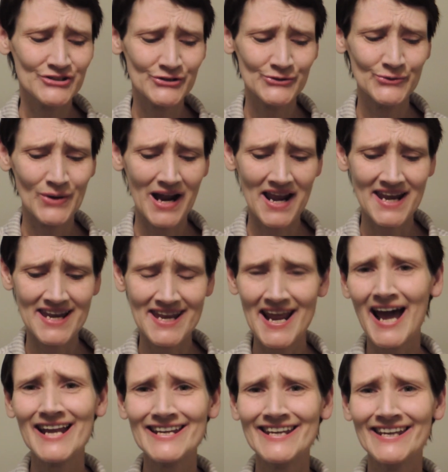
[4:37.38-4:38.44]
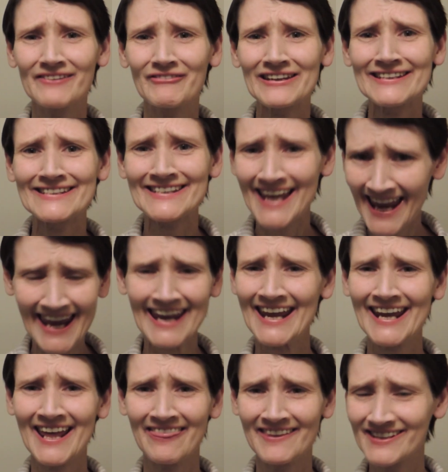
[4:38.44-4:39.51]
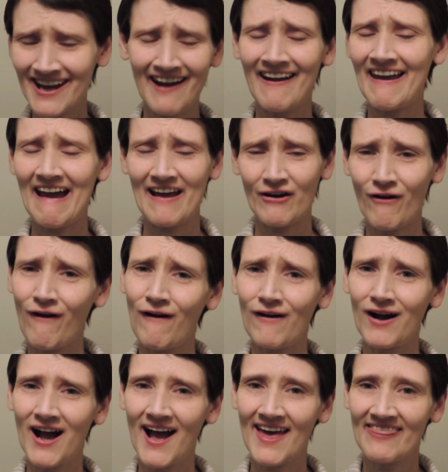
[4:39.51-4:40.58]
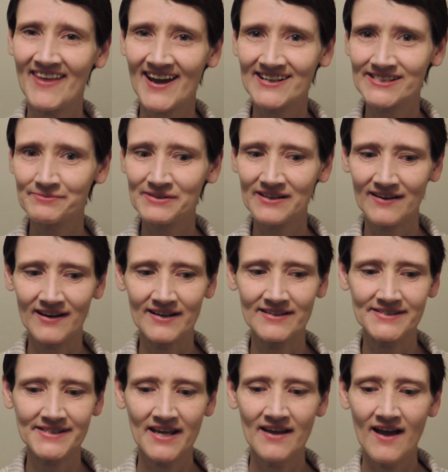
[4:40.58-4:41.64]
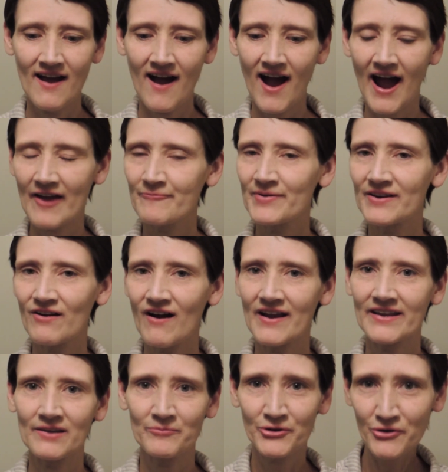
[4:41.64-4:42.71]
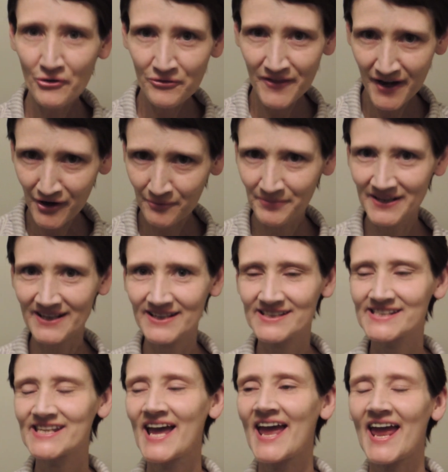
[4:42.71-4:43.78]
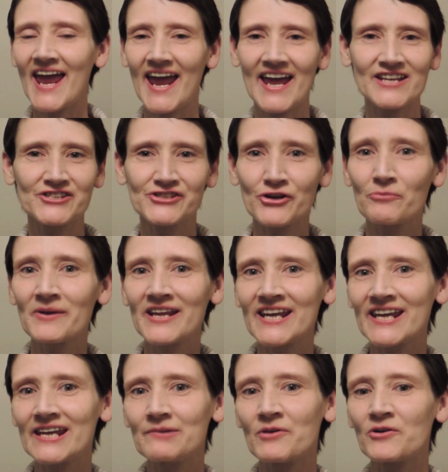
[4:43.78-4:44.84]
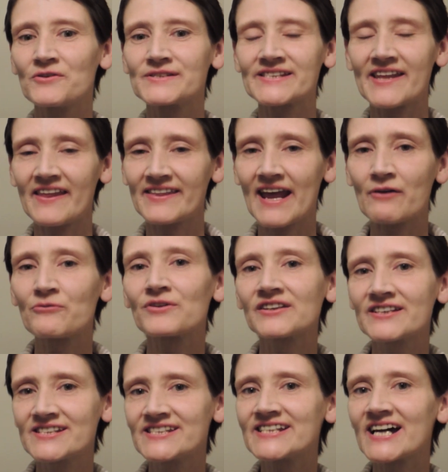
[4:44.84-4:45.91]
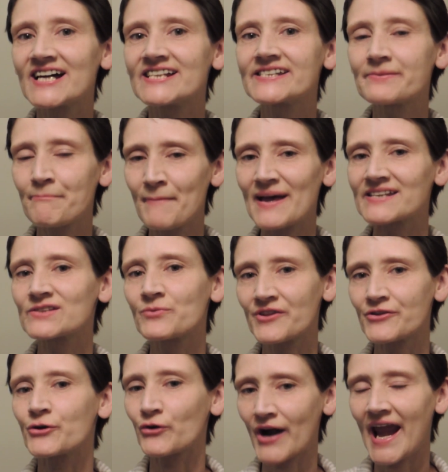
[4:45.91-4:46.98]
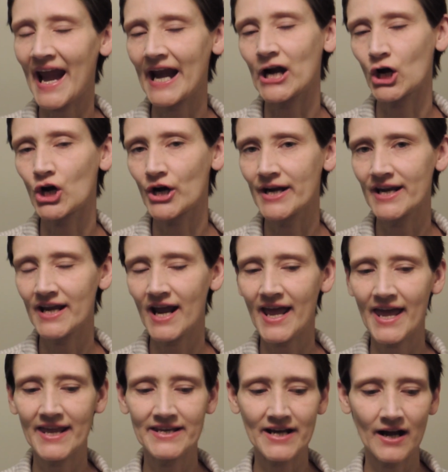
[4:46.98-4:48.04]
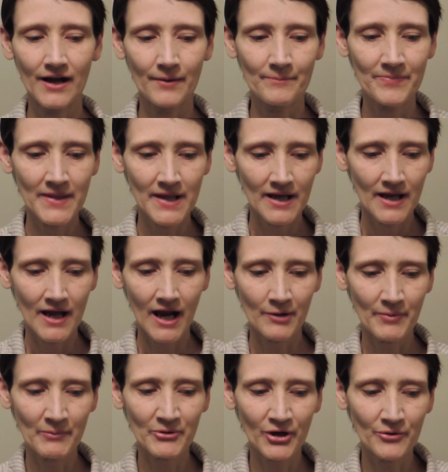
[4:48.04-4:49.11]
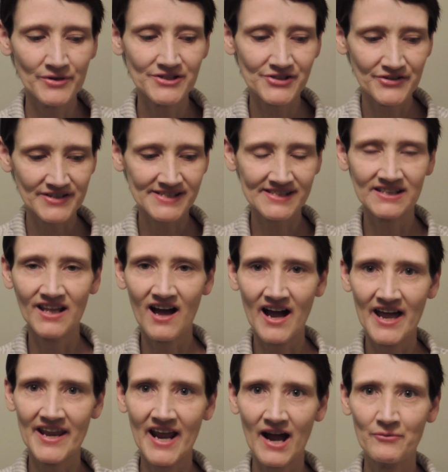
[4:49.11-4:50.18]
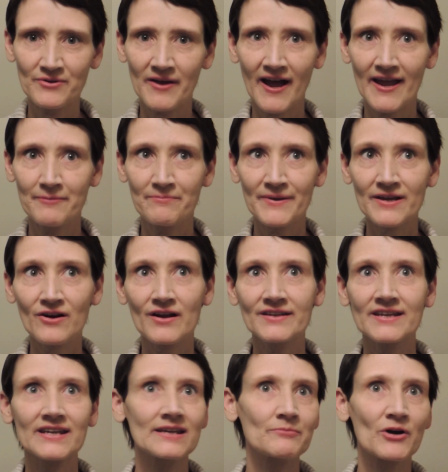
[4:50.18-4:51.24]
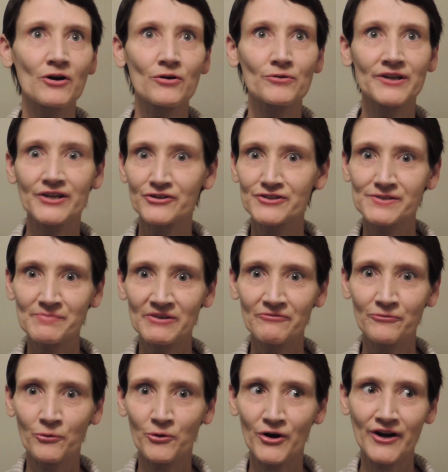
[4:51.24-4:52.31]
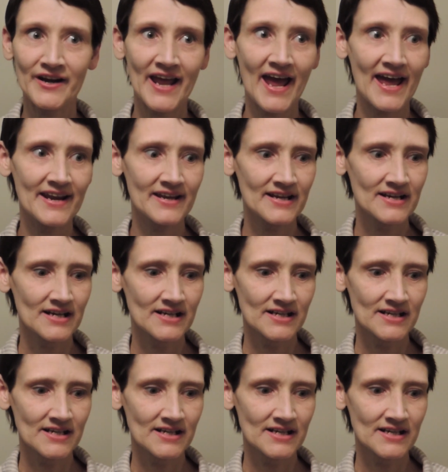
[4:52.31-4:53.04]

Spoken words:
to not even take the dye at all. And that is because I've been on immunotherapies and so many chemos that really does mess with your hair. And I remember going to the salon. I'd been on chemo years before and had,